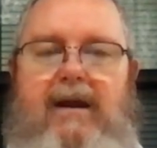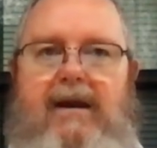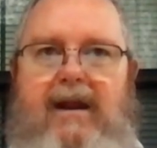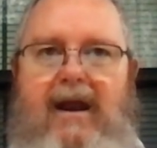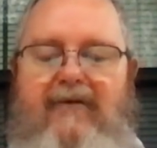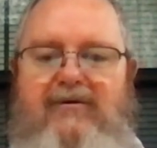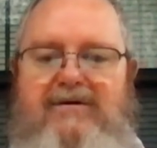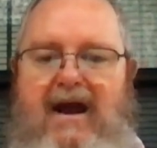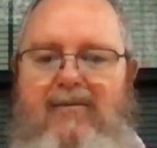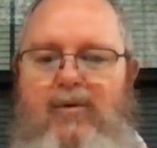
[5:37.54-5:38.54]
And every
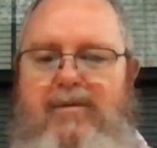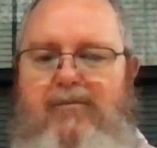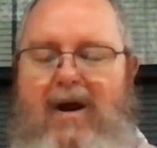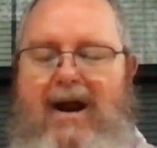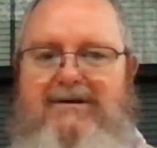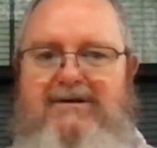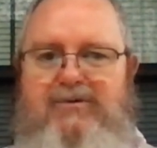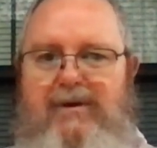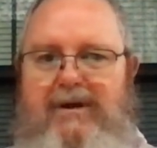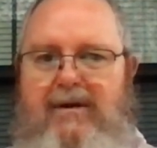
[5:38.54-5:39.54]
time we practice,
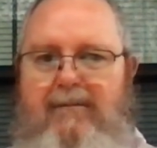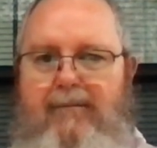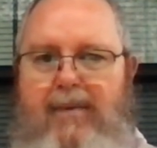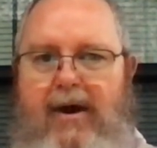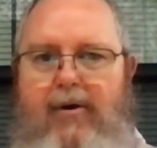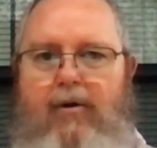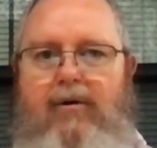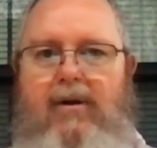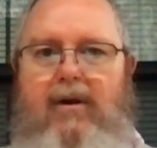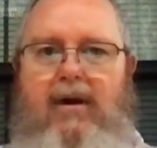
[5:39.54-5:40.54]
we get better
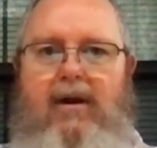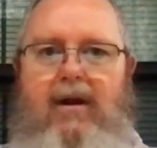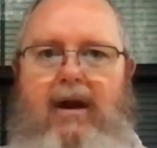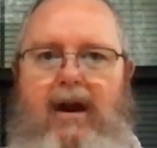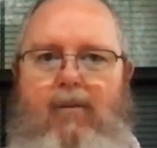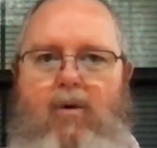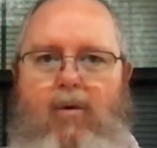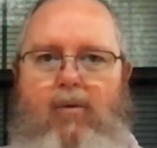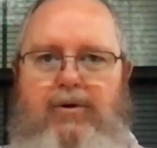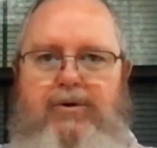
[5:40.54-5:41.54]
at
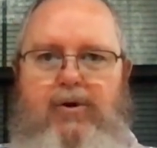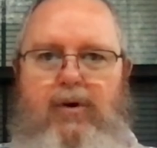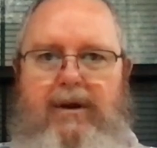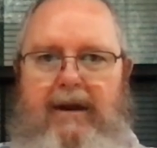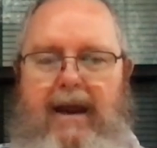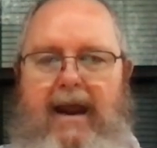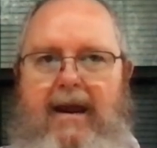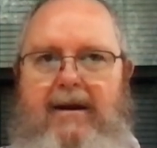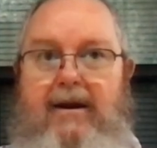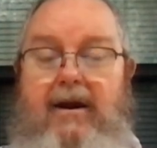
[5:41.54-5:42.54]
what we're doing.
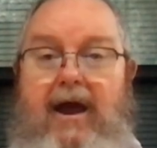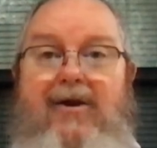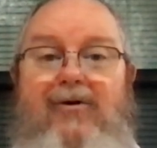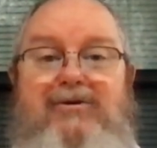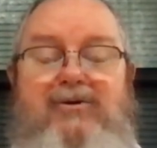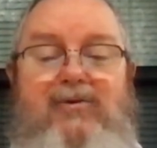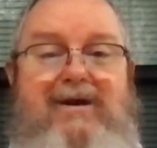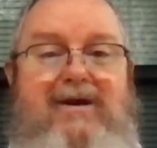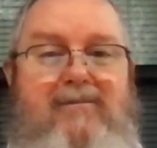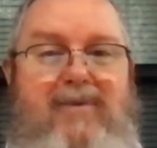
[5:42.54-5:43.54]
And not only do
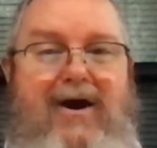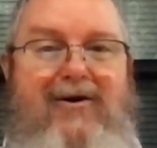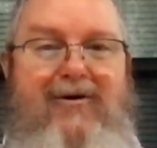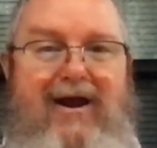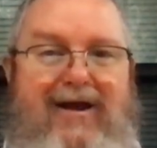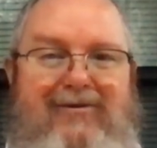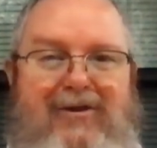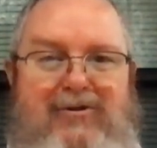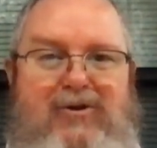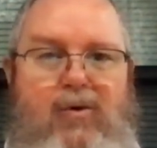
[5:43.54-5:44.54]
we get better at
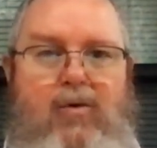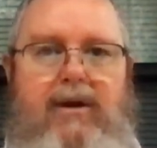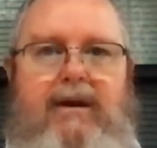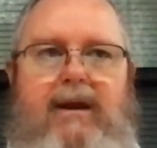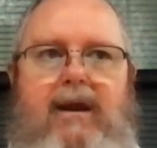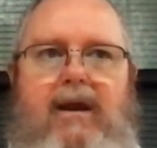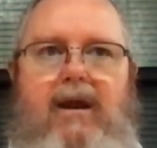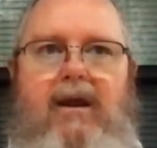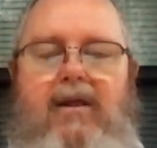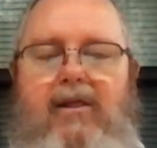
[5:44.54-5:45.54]
the doing,
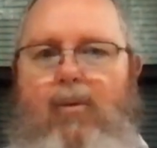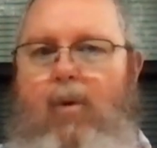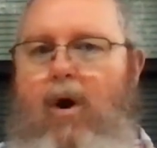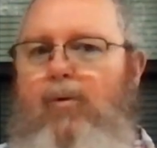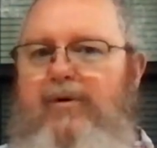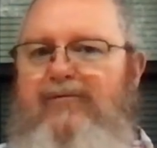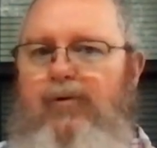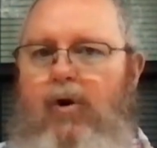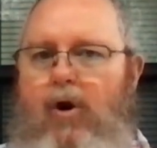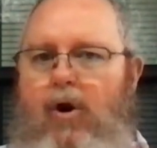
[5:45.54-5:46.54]
what we've
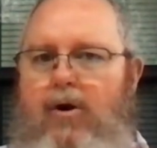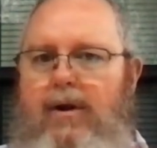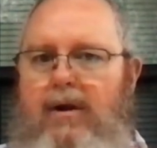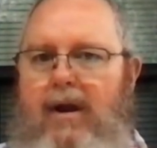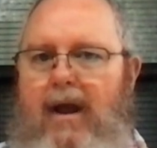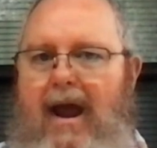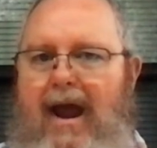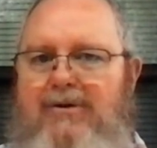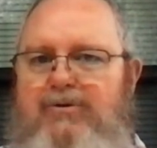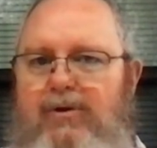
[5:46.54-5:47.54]
learned
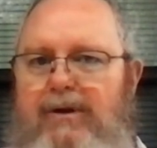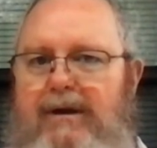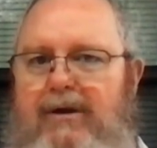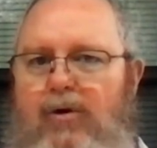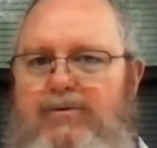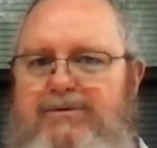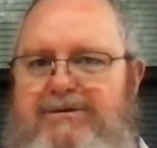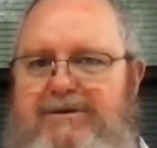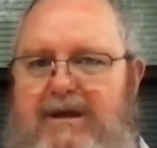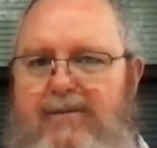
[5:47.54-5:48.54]
actually goes
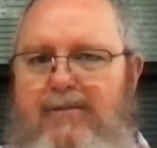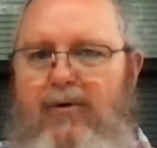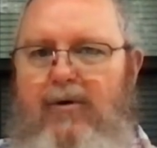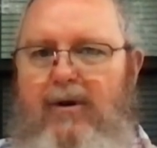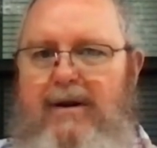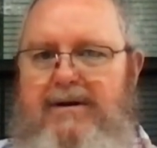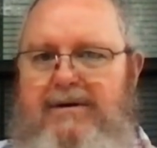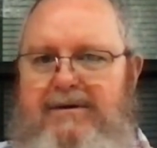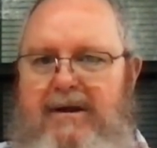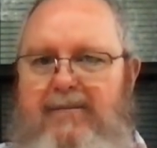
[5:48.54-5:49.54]
deeper and
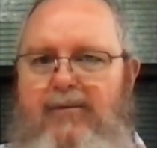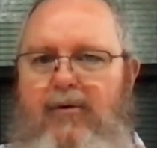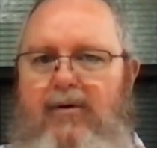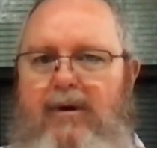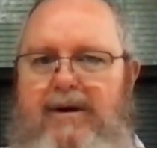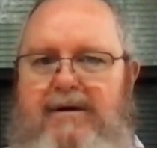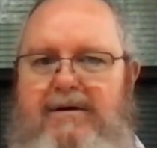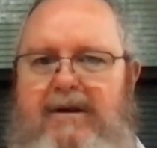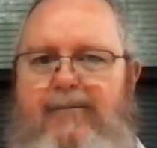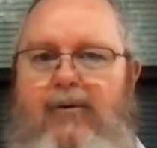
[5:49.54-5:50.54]
deeper and
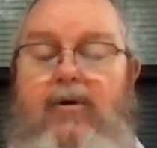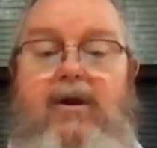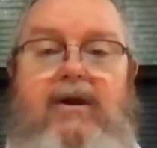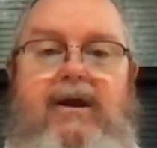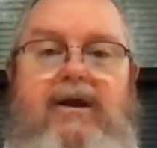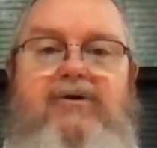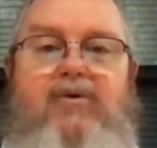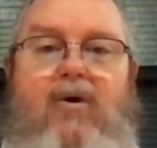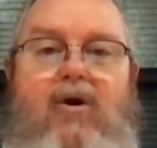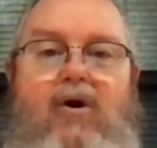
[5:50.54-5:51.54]
deeper
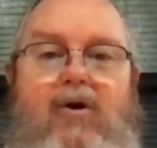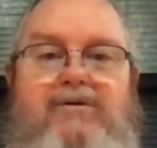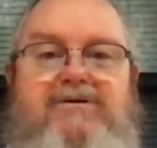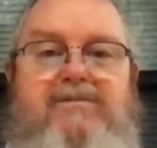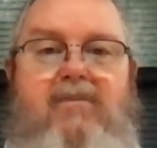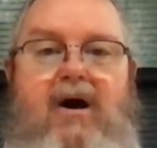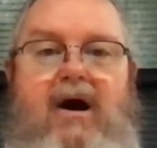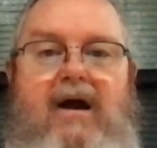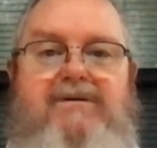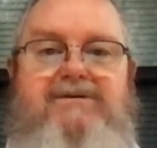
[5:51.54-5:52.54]
into our hearts and
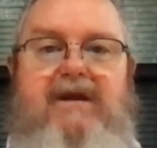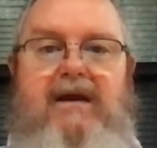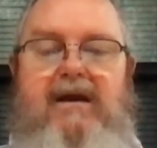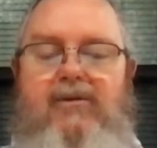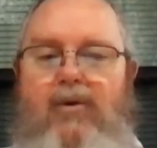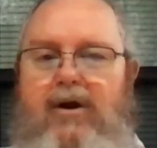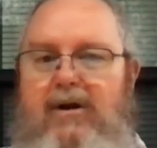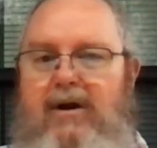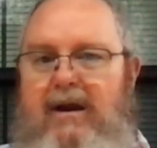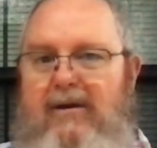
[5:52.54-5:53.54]
minds,
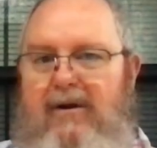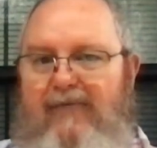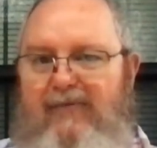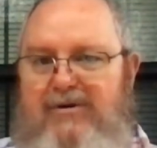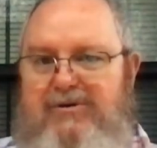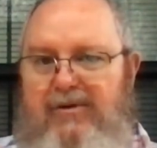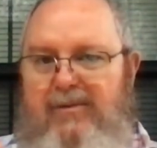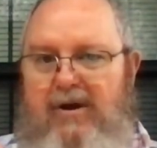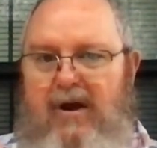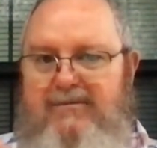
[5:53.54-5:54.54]
where it eventually
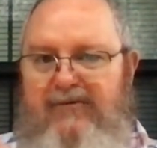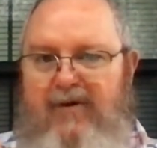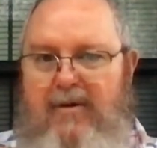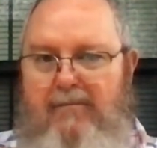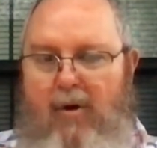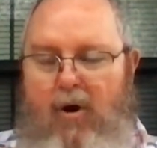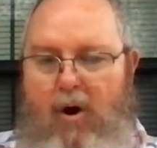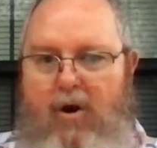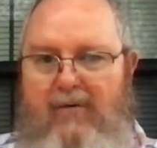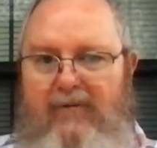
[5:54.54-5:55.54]
becomes a very
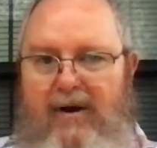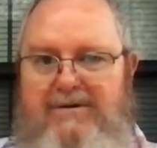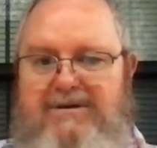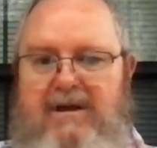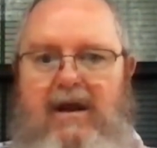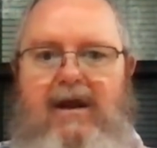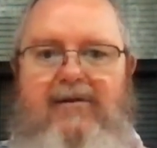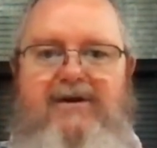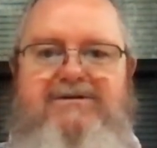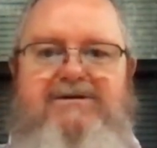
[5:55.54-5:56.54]
part of us.
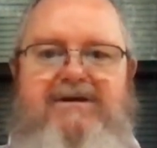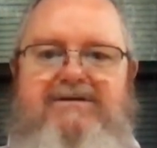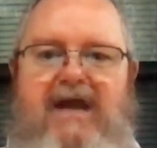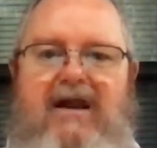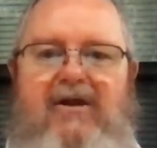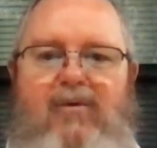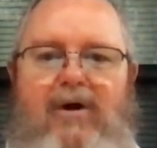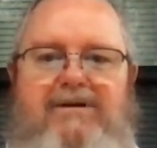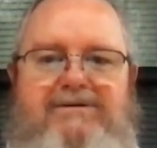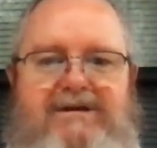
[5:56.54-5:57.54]
This is exactly
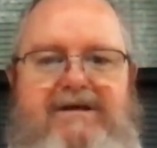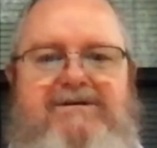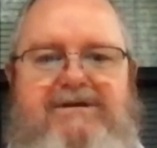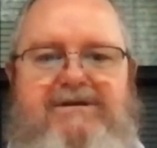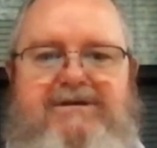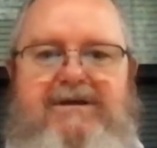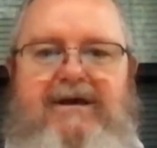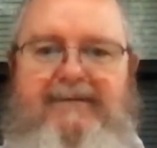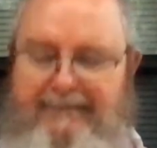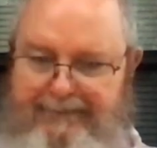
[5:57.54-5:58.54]
what Jesus did.